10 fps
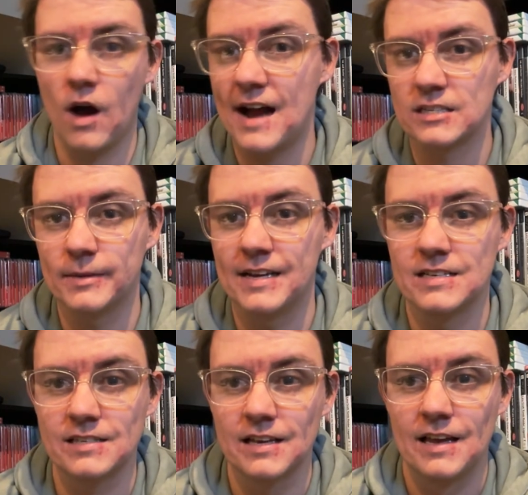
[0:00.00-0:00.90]
item it
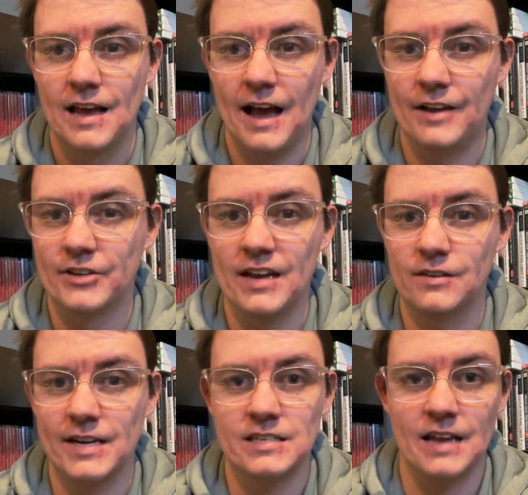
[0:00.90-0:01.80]
is. And yeah,
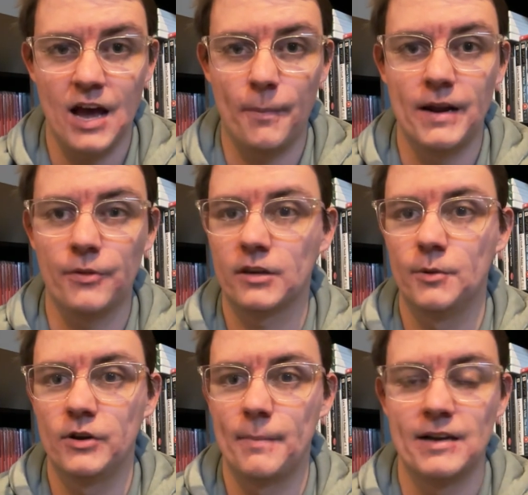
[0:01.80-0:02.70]
you're actually helping out the
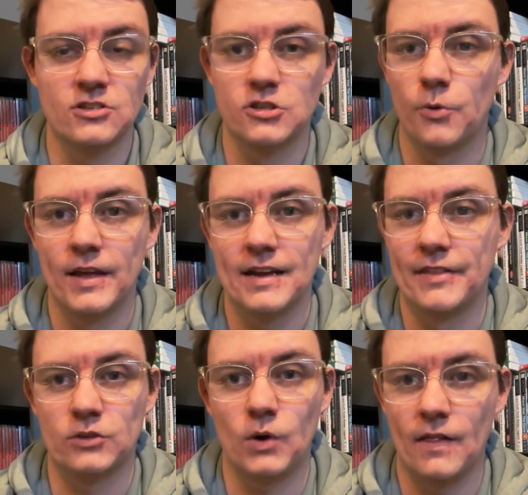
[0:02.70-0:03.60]
community by just donating.
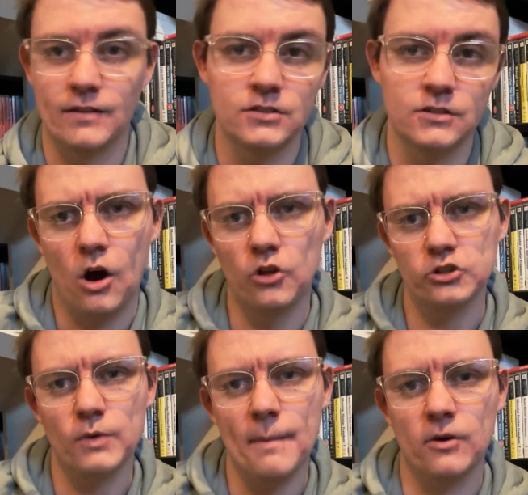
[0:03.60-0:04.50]
that's what I like to do. On
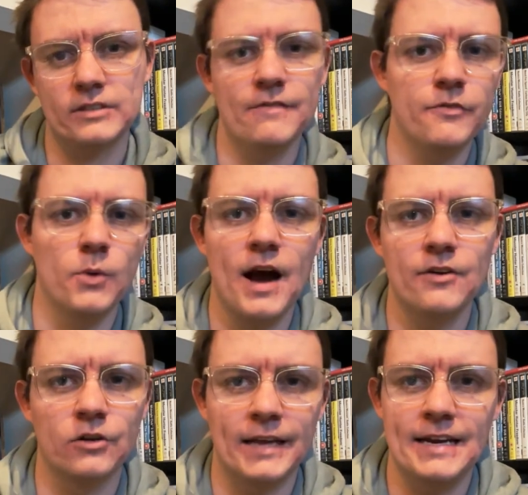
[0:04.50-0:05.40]
Swagbucks, even if you are
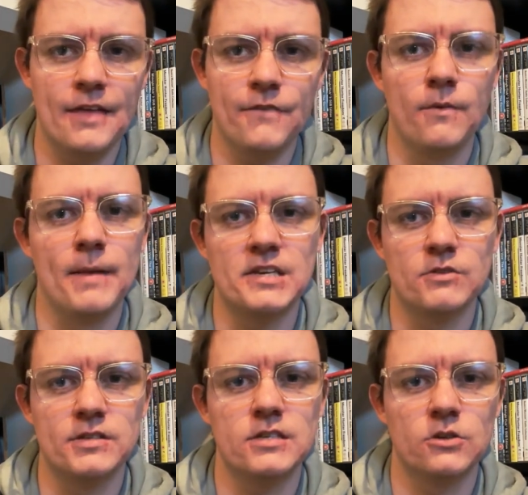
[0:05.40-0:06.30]
not gaining anything from Magic
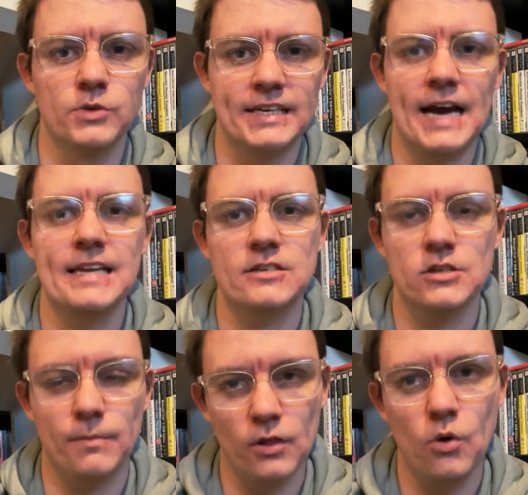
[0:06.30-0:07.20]
Receipts, though, you can actually
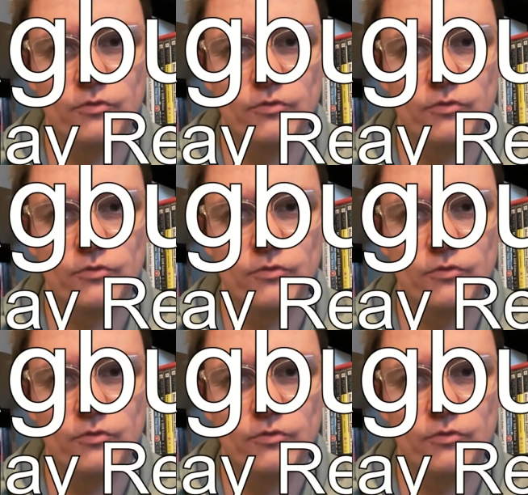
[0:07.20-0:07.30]
upload